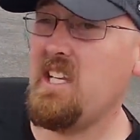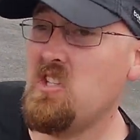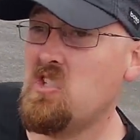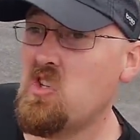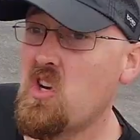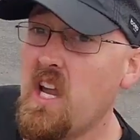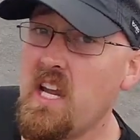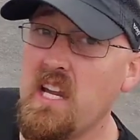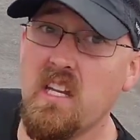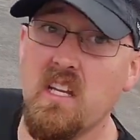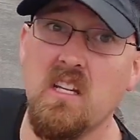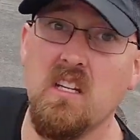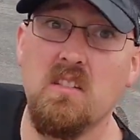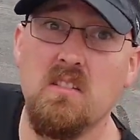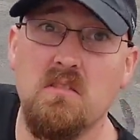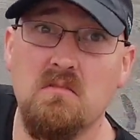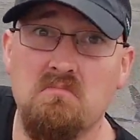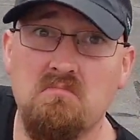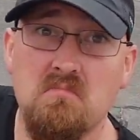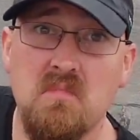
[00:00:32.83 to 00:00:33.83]
try to
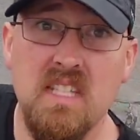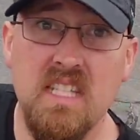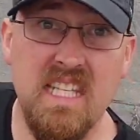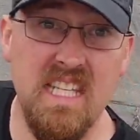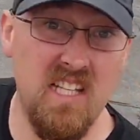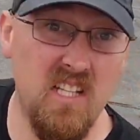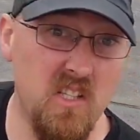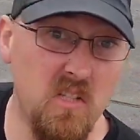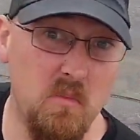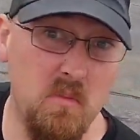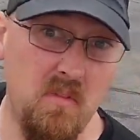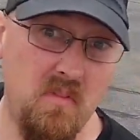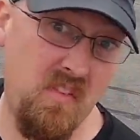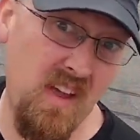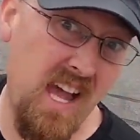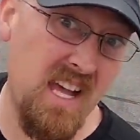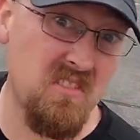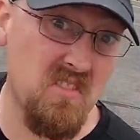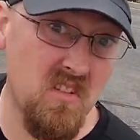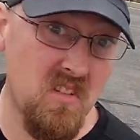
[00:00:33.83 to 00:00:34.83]
get a little bit
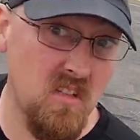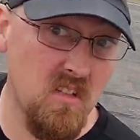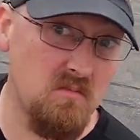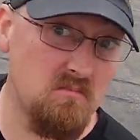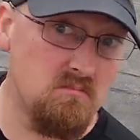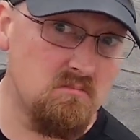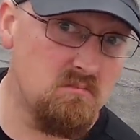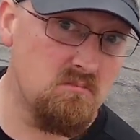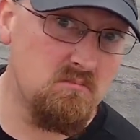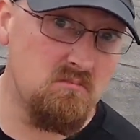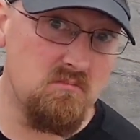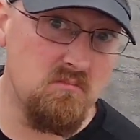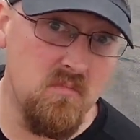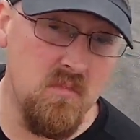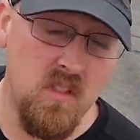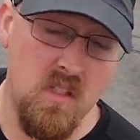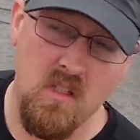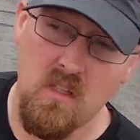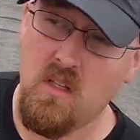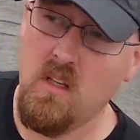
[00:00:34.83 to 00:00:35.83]
faster.
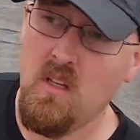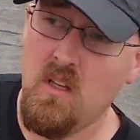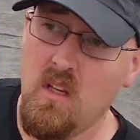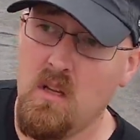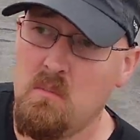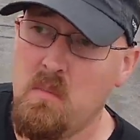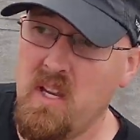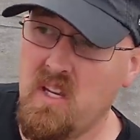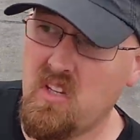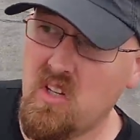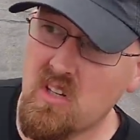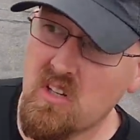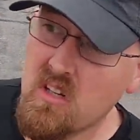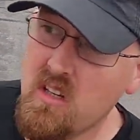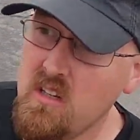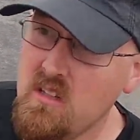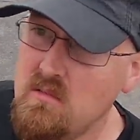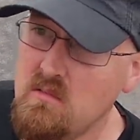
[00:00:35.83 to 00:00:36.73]
My current